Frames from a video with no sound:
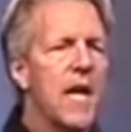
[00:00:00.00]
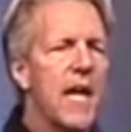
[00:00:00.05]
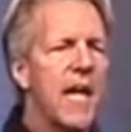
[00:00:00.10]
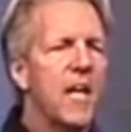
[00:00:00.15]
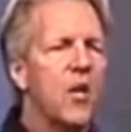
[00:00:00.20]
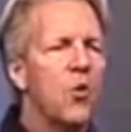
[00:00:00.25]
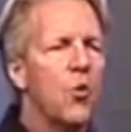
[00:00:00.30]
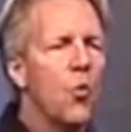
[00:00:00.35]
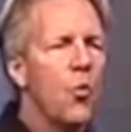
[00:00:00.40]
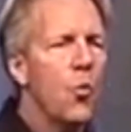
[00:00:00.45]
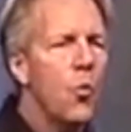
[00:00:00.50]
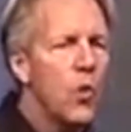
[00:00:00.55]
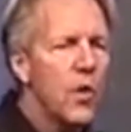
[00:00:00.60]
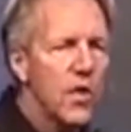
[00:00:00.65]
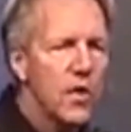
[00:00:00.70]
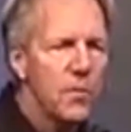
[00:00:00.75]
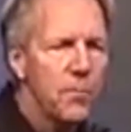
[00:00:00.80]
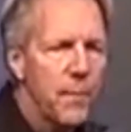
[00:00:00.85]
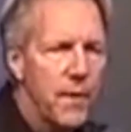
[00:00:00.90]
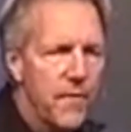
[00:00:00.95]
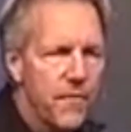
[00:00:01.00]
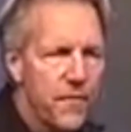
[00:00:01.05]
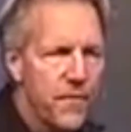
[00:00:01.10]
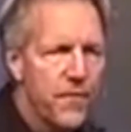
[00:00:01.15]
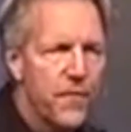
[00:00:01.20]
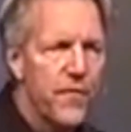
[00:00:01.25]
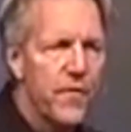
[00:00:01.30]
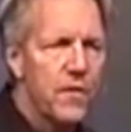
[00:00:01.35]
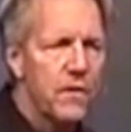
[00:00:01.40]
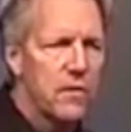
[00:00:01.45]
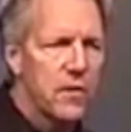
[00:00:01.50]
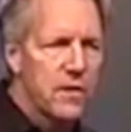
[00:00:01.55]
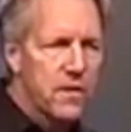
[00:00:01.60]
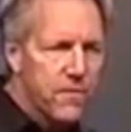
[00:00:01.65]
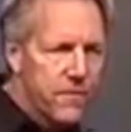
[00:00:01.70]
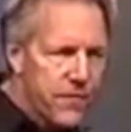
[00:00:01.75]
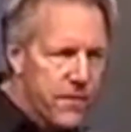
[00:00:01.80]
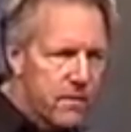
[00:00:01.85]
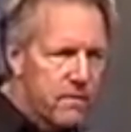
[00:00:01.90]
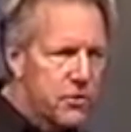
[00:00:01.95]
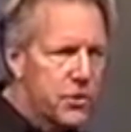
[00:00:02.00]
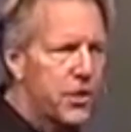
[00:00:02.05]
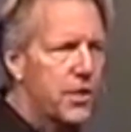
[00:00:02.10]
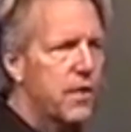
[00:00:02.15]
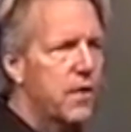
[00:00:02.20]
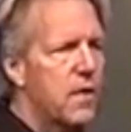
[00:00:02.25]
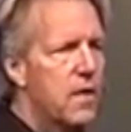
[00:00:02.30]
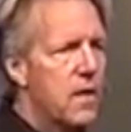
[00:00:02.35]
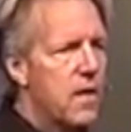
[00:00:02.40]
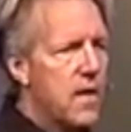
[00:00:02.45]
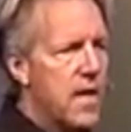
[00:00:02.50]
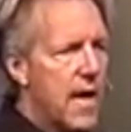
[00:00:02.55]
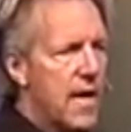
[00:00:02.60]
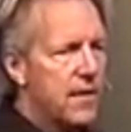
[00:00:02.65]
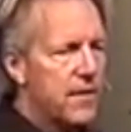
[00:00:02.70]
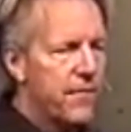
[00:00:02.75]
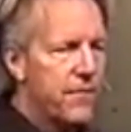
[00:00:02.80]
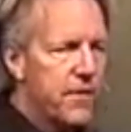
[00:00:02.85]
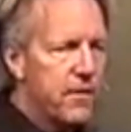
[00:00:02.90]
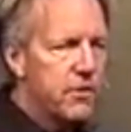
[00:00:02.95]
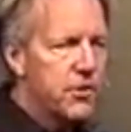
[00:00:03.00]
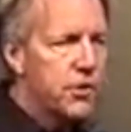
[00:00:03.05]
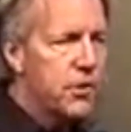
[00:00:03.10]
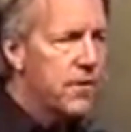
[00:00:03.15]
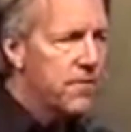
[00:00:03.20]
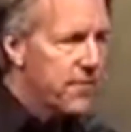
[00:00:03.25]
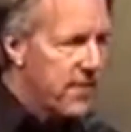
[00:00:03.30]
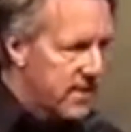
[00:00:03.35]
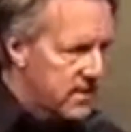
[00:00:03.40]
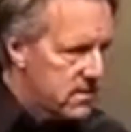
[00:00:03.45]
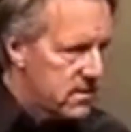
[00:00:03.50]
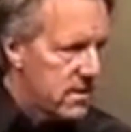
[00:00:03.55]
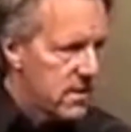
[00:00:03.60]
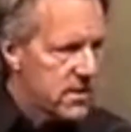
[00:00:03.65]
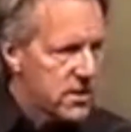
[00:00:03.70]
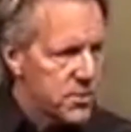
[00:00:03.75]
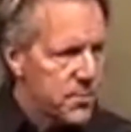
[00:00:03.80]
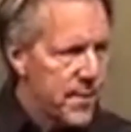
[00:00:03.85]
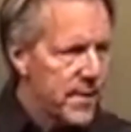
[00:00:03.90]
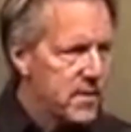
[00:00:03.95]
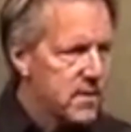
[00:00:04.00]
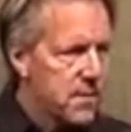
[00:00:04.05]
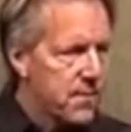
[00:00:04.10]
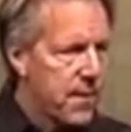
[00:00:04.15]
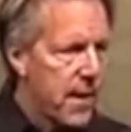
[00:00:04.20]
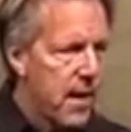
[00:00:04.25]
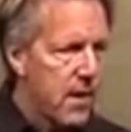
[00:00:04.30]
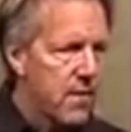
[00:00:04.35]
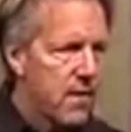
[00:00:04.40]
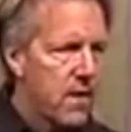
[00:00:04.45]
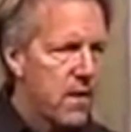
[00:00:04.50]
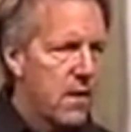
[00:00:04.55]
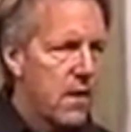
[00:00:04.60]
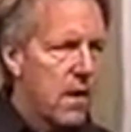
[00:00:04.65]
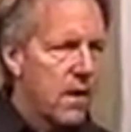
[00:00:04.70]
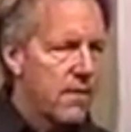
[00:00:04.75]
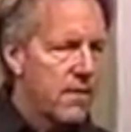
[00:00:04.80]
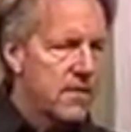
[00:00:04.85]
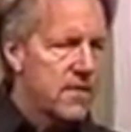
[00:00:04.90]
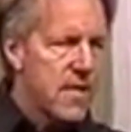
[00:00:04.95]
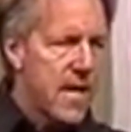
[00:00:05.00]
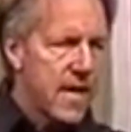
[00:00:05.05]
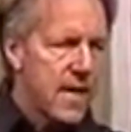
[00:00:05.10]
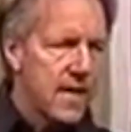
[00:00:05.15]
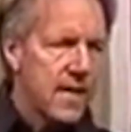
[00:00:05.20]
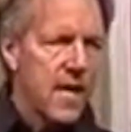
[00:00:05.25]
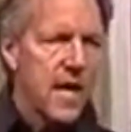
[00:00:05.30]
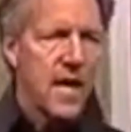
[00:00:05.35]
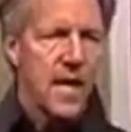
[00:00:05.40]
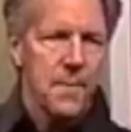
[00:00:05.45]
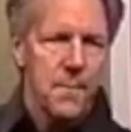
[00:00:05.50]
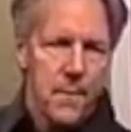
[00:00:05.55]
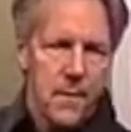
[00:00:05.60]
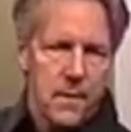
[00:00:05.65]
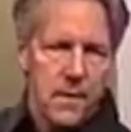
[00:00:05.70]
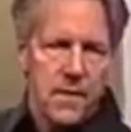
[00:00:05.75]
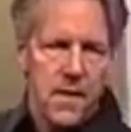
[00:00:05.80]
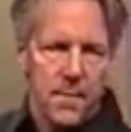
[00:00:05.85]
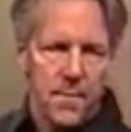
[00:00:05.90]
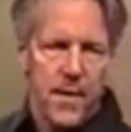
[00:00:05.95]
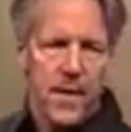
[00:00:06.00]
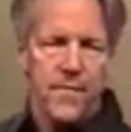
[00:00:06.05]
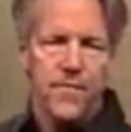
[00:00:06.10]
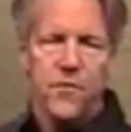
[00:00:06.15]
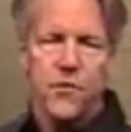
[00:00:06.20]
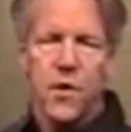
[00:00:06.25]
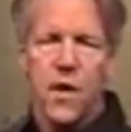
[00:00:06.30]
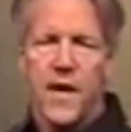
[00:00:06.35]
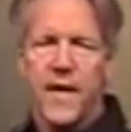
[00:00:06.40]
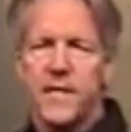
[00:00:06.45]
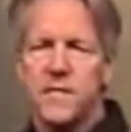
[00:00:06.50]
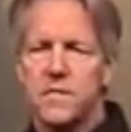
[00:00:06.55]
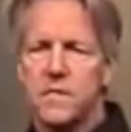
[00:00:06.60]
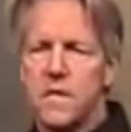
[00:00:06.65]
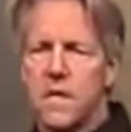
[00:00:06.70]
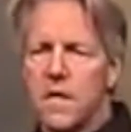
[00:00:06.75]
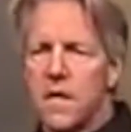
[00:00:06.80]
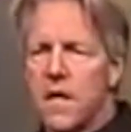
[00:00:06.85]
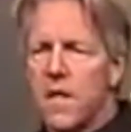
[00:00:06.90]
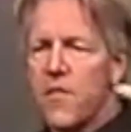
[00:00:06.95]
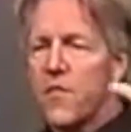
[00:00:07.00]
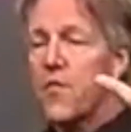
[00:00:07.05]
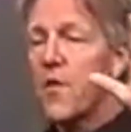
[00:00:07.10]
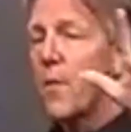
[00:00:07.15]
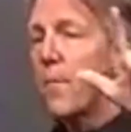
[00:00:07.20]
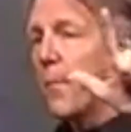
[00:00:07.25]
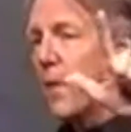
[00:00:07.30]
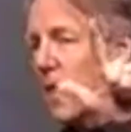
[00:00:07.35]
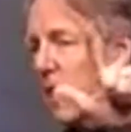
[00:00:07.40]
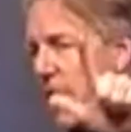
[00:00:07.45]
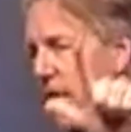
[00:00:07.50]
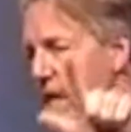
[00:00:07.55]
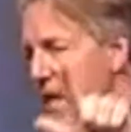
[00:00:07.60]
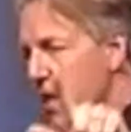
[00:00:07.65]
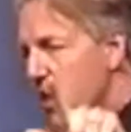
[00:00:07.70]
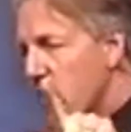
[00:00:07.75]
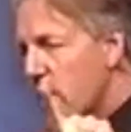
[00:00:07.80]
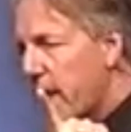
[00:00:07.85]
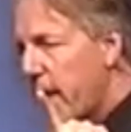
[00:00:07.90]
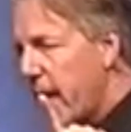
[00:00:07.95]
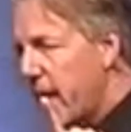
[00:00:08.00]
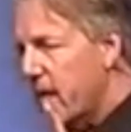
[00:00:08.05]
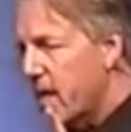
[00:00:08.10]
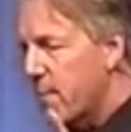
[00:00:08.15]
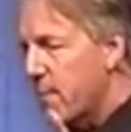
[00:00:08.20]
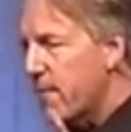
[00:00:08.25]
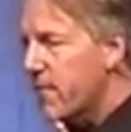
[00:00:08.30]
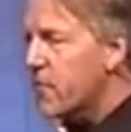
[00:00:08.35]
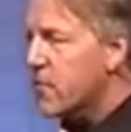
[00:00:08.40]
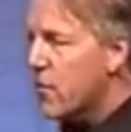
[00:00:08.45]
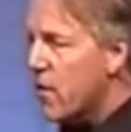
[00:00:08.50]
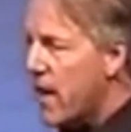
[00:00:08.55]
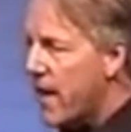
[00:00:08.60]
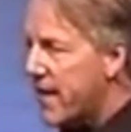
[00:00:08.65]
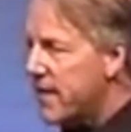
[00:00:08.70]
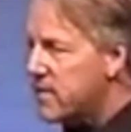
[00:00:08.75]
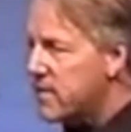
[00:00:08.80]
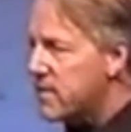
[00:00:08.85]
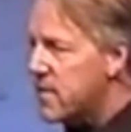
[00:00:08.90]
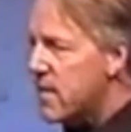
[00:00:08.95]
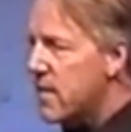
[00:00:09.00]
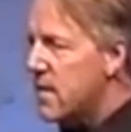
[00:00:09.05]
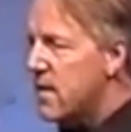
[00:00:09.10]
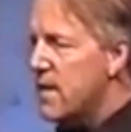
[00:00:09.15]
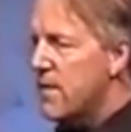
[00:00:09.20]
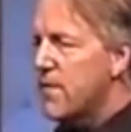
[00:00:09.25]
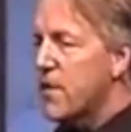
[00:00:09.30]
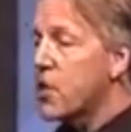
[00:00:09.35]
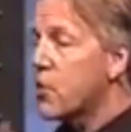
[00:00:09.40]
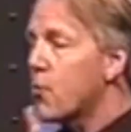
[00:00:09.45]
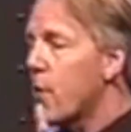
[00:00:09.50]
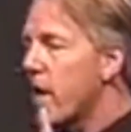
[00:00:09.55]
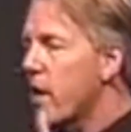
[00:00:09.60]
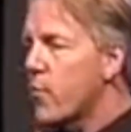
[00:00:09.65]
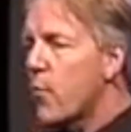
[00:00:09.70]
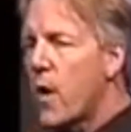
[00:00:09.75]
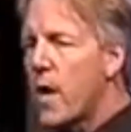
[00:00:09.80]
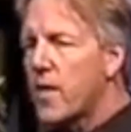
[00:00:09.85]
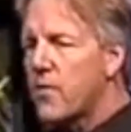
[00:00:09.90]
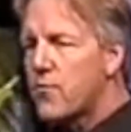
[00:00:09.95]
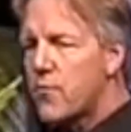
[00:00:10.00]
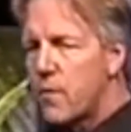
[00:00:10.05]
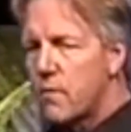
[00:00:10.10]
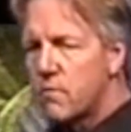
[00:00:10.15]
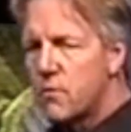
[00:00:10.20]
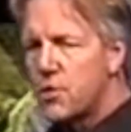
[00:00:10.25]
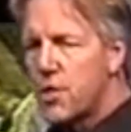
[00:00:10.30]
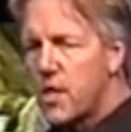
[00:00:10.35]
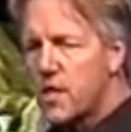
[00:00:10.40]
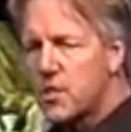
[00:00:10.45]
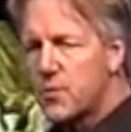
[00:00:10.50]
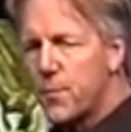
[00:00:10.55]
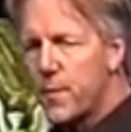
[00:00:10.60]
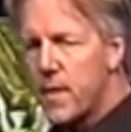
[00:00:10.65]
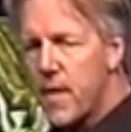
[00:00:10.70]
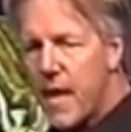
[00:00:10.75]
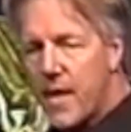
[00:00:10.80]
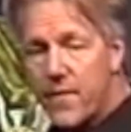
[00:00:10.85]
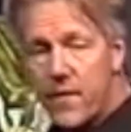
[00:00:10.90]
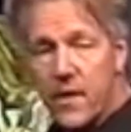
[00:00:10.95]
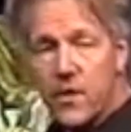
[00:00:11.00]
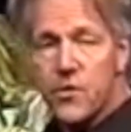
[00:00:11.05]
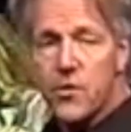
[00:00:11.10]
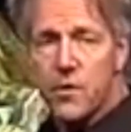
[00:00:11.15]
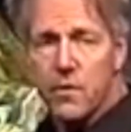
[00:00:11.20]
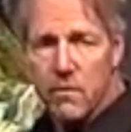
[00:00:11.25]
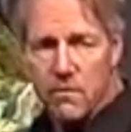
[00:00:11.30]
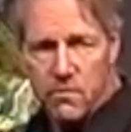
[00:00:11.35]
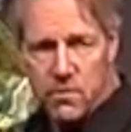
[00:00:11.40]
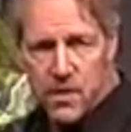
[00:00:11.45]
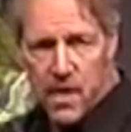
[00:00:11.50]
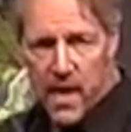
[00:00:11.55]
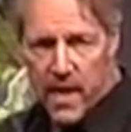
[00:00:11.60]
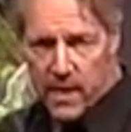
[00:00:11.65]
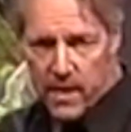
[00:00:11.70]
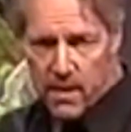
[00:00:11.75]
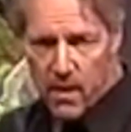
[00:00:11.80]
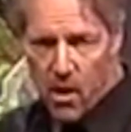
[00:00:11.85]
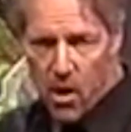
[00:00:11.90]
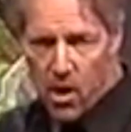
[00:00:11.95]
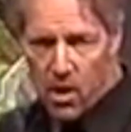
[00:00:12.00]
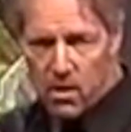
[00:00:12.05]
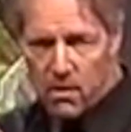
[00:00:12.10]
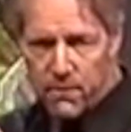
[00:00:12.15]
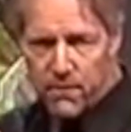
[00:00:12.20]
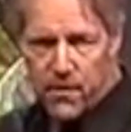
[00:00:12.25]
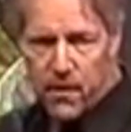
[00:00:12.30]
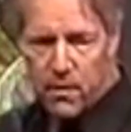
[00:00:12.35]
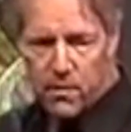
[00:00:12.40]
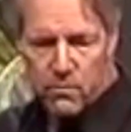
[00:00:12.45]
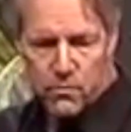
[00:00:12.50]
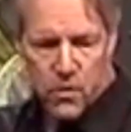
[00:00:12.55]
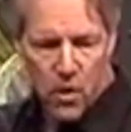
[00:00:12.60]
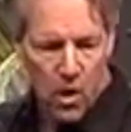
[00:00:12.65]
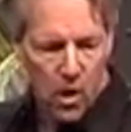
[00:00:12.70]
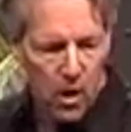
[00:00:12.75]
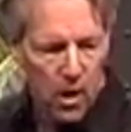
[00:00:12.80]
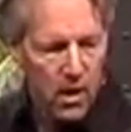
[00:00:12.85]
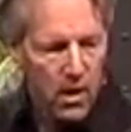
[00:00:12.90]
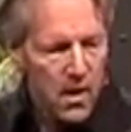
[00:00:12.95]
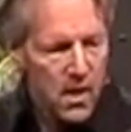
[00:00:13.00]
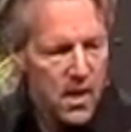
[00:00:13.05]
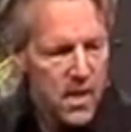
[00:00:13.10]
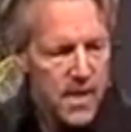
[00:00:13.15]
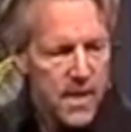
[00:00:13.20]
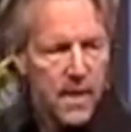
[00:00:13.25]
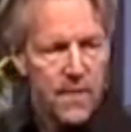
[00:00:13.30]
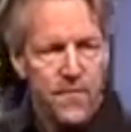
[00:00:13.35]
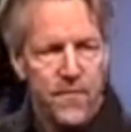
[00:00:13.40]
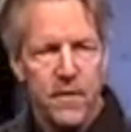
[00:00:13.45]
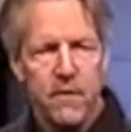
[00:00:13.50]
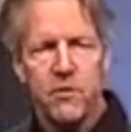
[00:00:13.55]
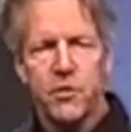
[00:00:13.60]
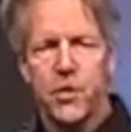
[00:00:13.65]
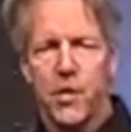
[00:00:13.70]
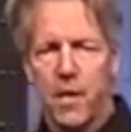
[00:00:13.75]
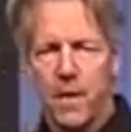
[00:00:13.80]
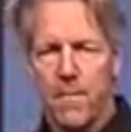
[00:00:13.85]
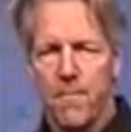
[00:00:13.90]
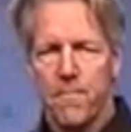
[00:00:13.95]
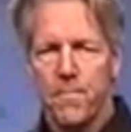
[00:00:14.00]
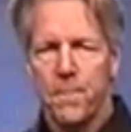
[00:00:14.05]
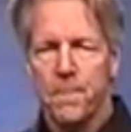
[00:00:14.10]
It will be fulfilled in the future, and the future events that it speaks about are the second coming of Christ, the millennial kingdom of Christ, the great white throne judgment, and the eternal state. All of those are yet future.